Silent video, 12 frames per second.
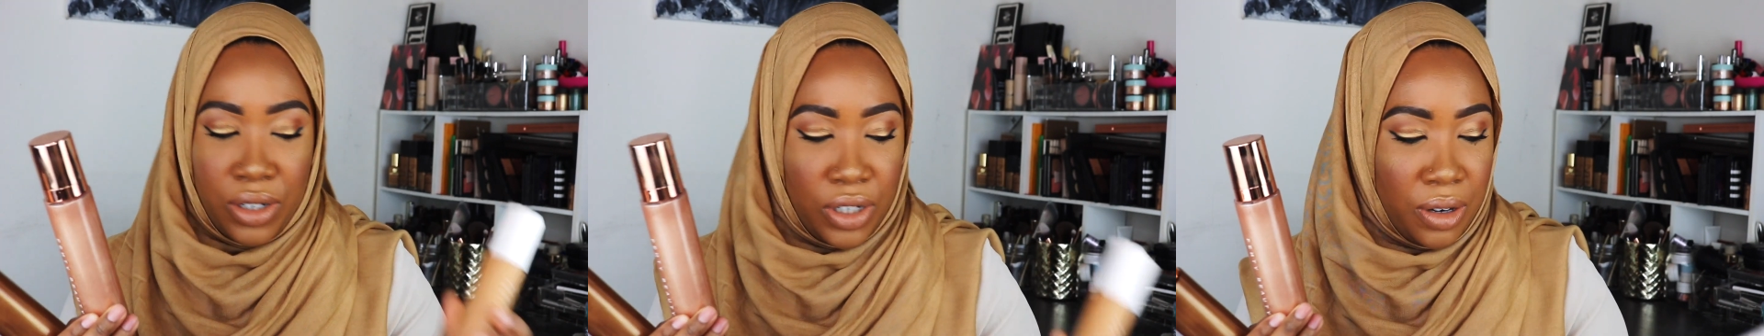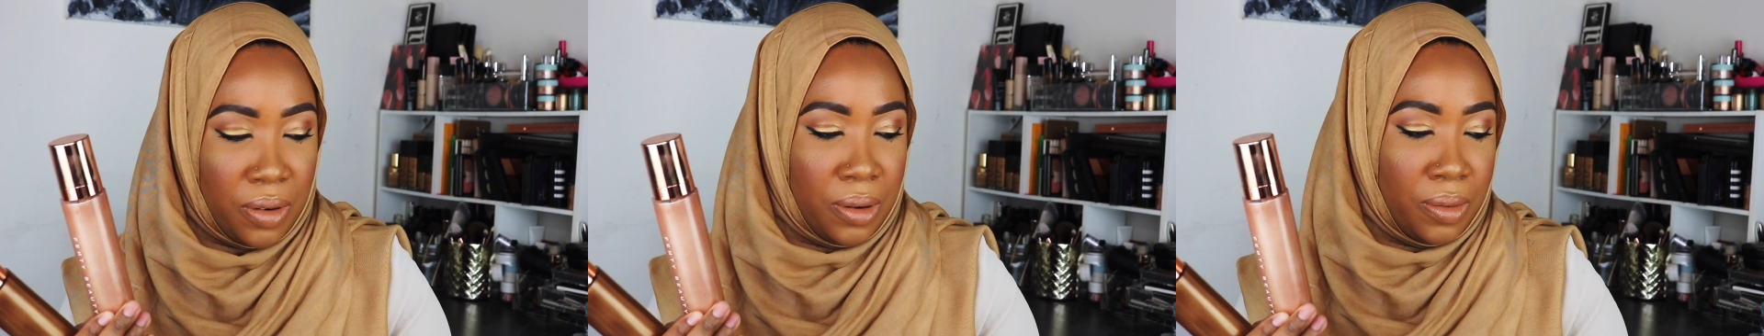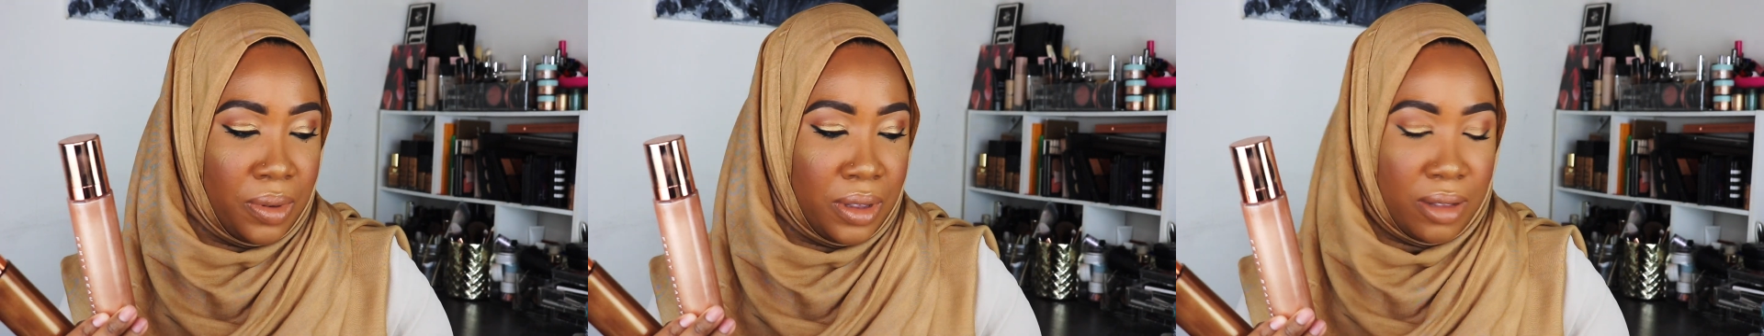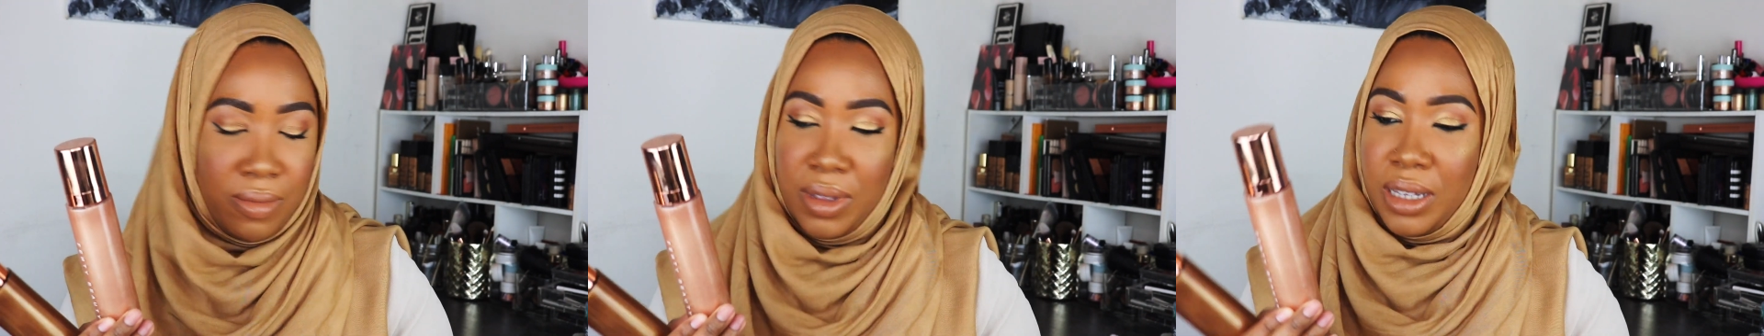So
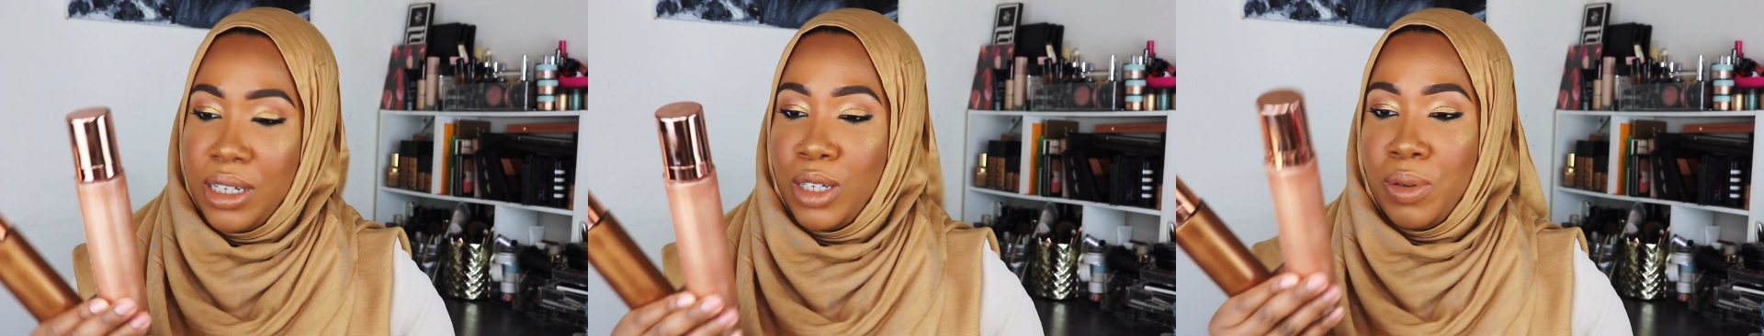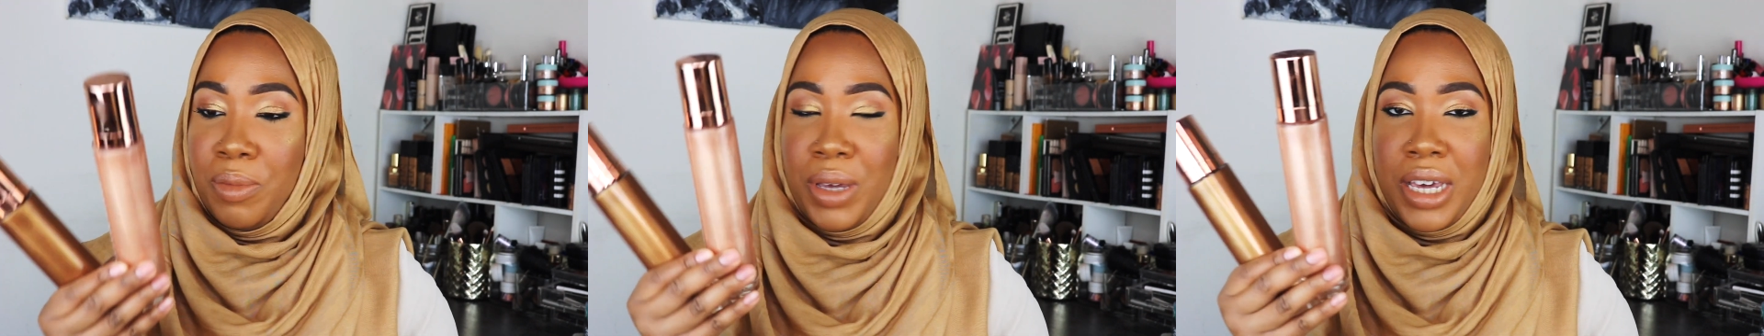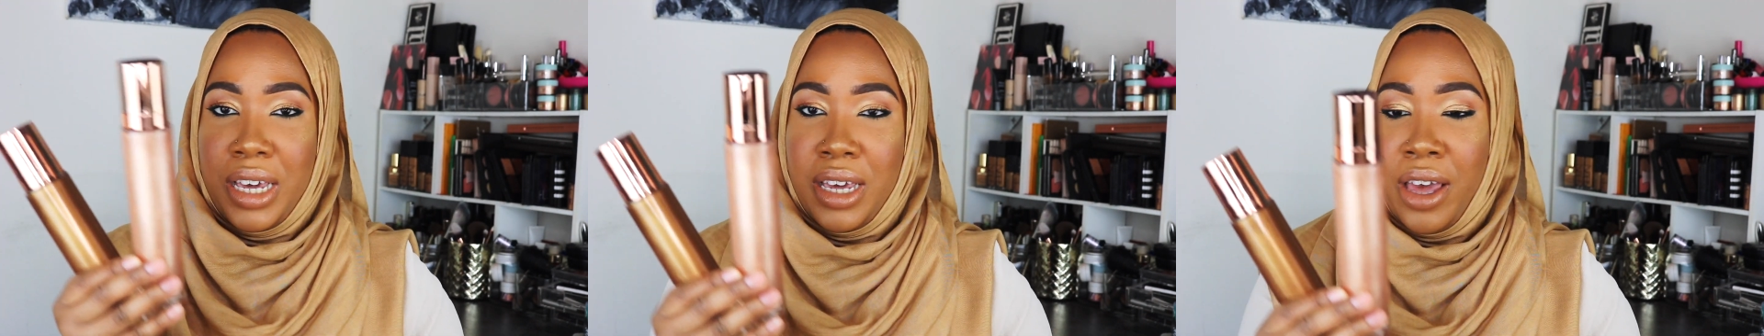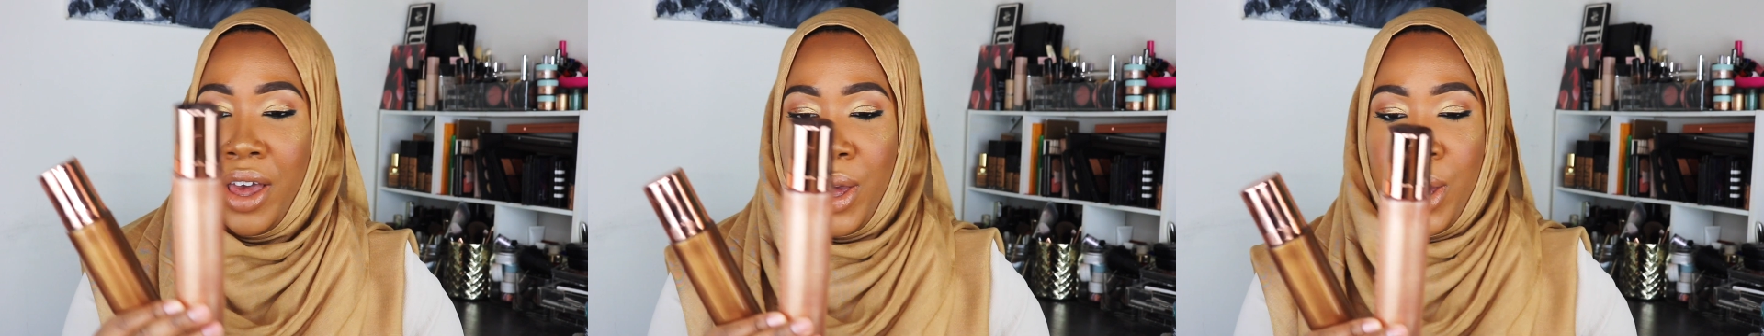this would be